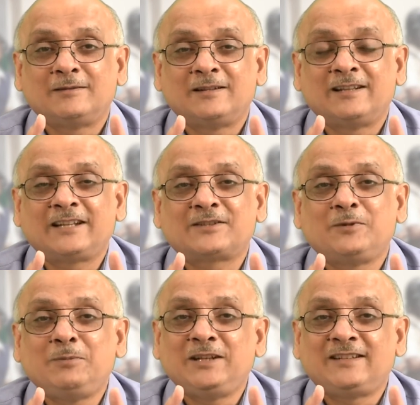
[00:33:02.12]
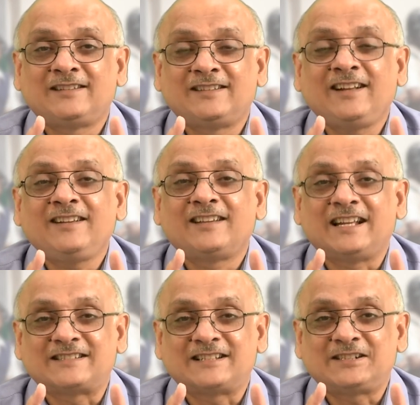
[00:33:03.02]
Next, we meet in the
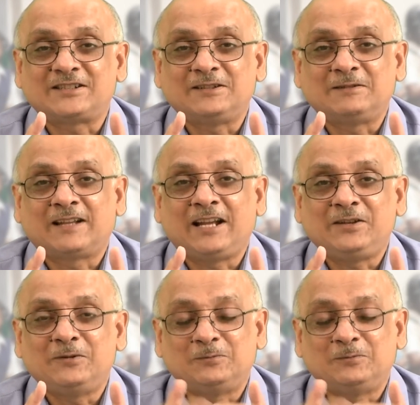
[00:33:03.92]
next session. Thank you.